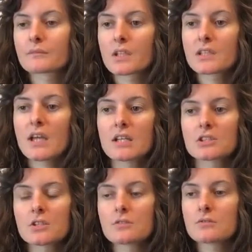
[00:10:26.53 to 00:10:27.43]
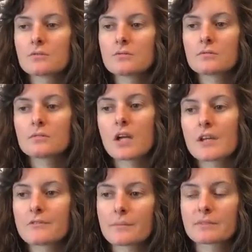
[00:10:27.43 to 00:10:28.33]
yeah. So
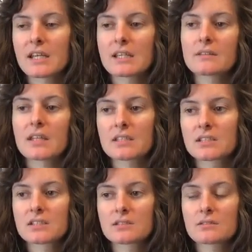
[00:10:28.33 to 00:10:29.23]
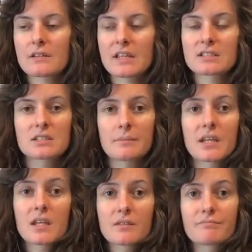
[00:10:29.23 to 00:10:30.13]
life update. That's the
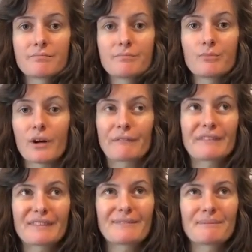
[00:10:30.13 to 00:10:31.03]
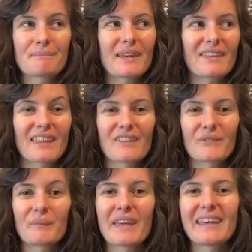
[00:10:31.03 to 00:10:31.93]
big thing
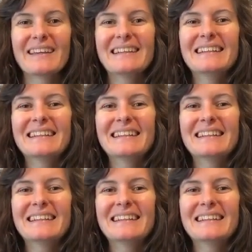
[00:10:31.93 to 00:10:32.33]
for me.